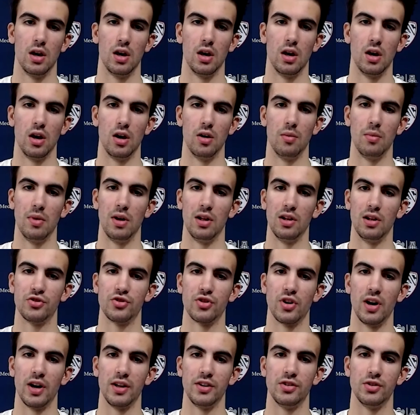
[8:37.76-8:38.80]
I'll
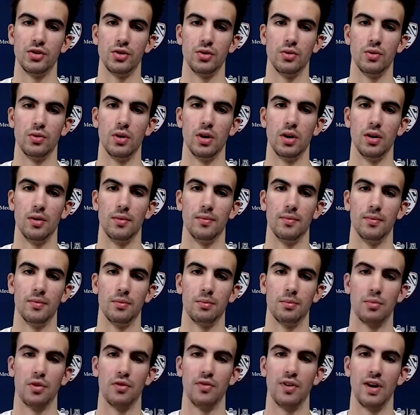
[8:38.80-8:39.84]
try to
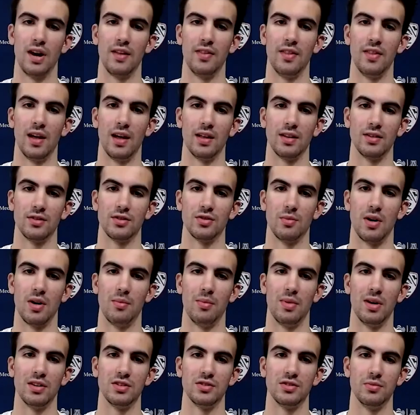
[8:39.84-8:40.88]
provide that to my
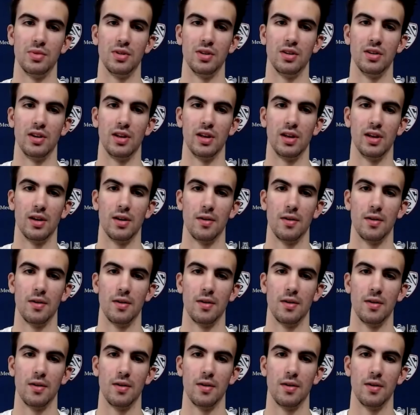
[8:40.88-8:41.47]
best ability.